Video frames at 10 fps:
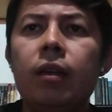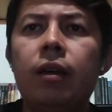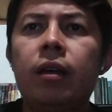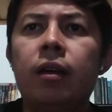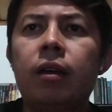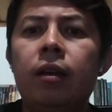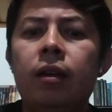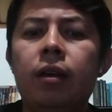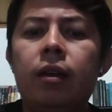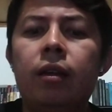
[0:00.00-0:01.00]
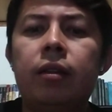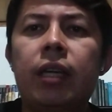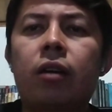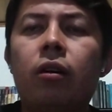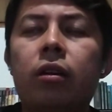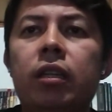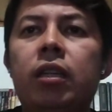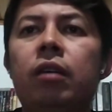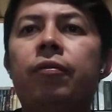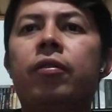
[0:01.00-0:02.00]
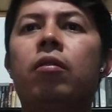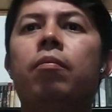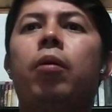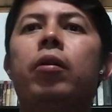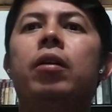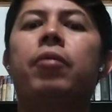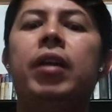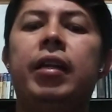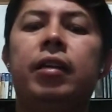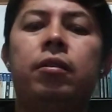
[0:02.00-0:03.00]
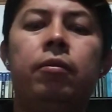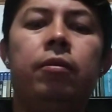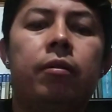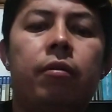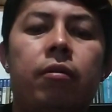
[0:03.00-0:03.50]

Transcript: the cognitive component related to